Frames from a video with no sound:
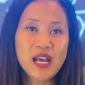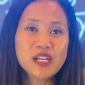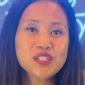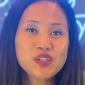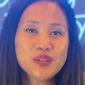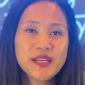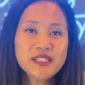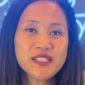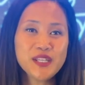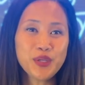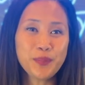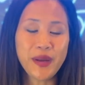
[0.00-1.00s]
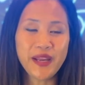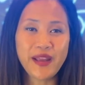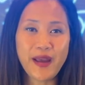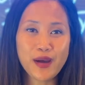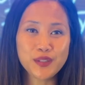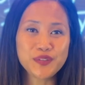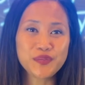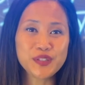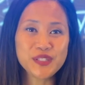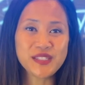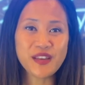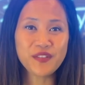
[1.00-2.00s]
So let's say you're buying a house for
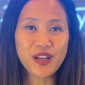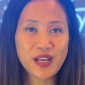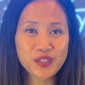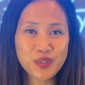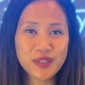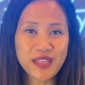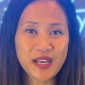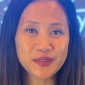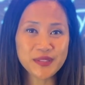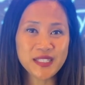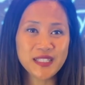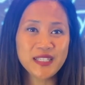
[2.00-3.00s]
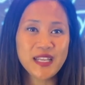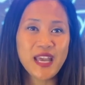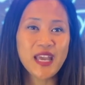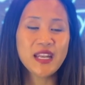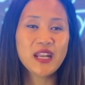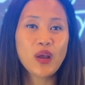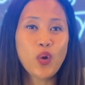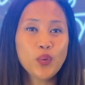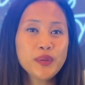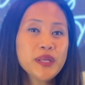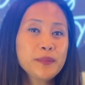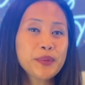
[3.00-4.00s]
$700,000 and it
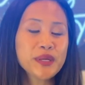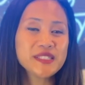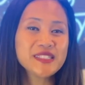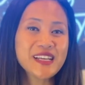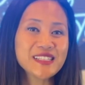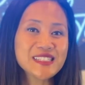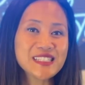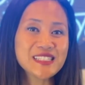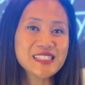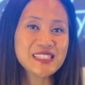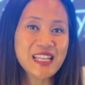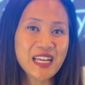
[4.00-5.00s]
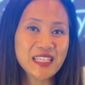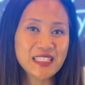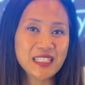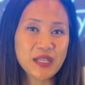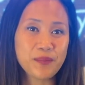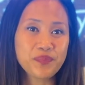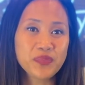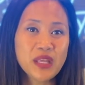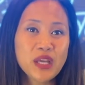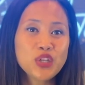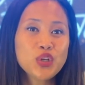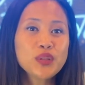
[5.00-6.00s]
only appraised at $690,000.
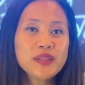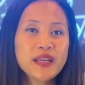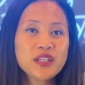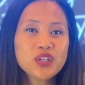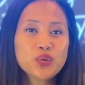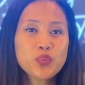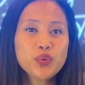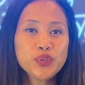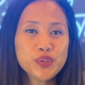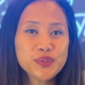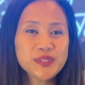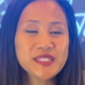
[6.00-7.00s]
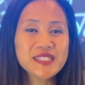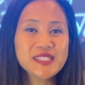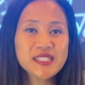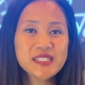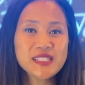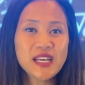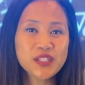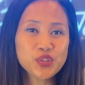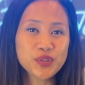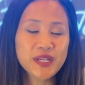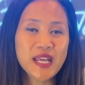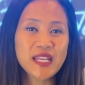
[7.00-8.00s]
Your lender will use the
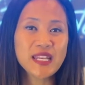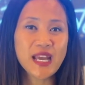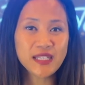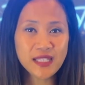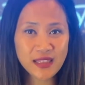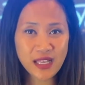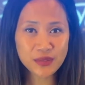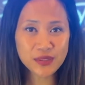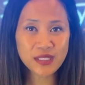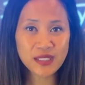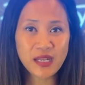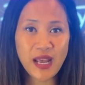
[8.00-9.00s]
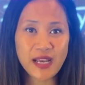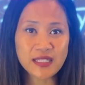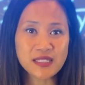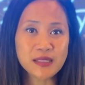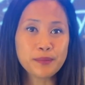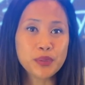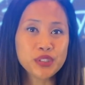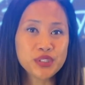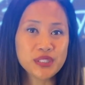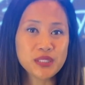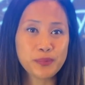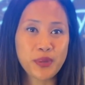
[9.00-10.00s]
$690,000 as the
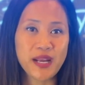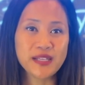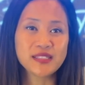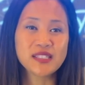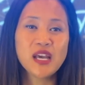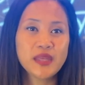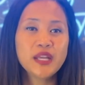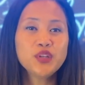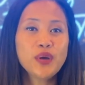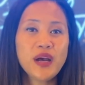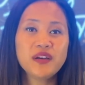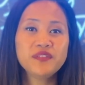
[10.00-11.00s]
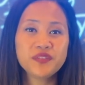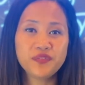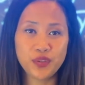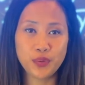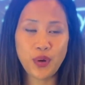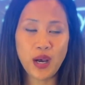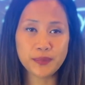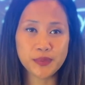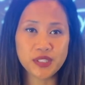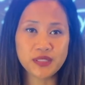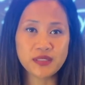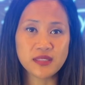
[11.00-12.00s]
purchase price, and you'll have a few
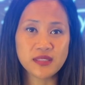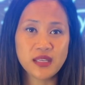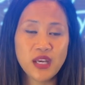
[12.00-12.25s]
options.